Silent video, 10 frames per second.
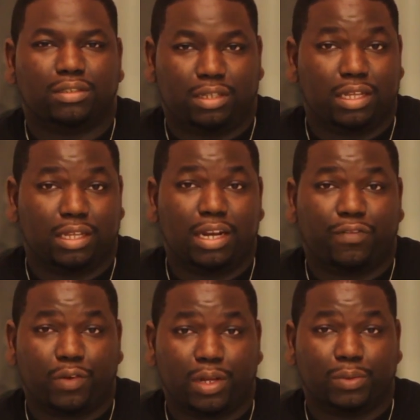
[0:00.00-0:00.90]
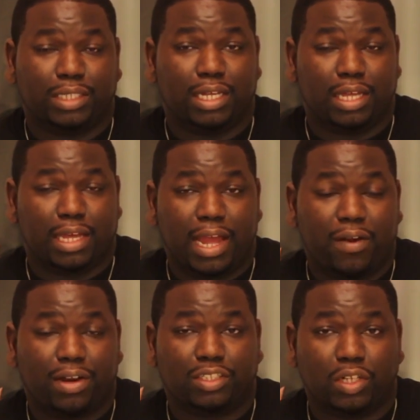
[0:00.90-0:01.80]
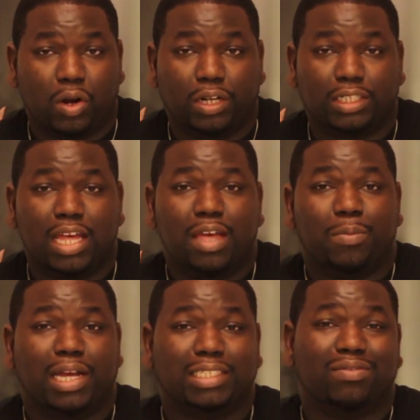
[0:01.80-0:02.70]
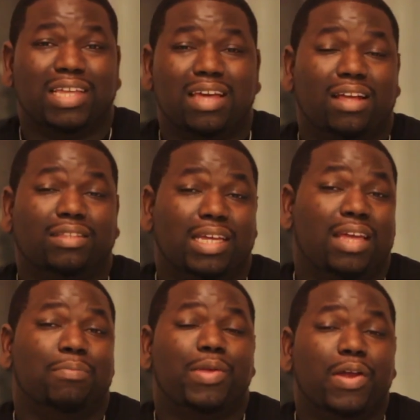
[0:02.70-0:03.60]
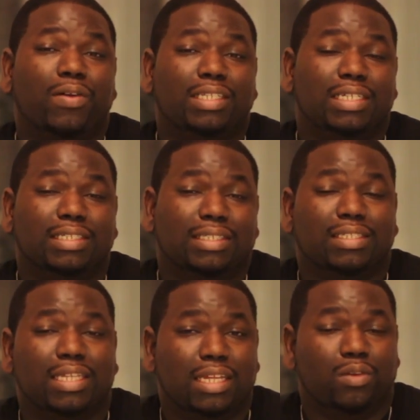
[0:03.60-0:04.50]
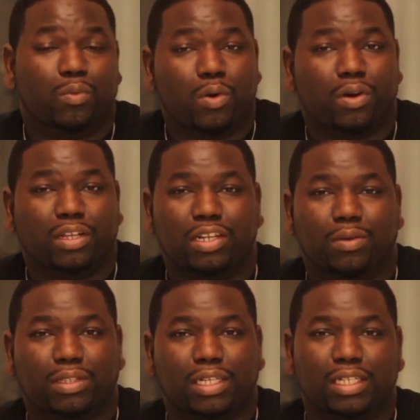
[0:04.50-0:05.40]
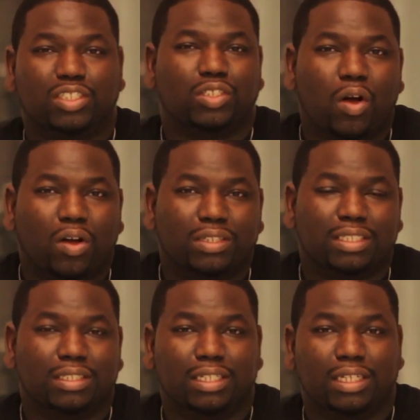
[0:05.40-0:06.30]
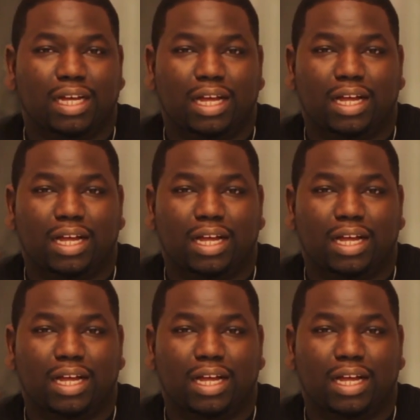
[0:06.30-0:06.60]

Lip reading: can get a frequency and can carry the charge because of the impurities that's in the water, the salts and the